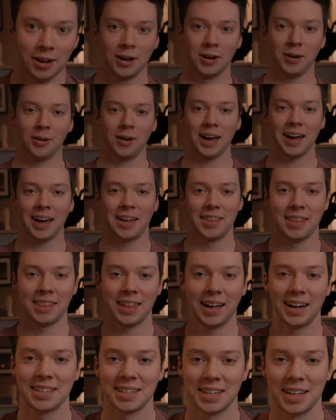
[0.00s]
Okay, I think
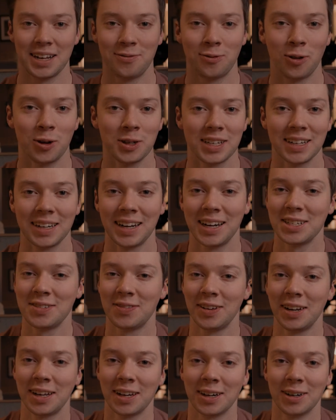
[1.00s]
that is it for today's
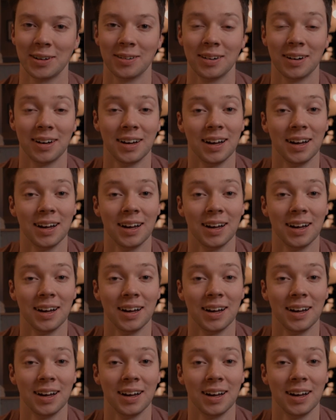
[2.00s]
video.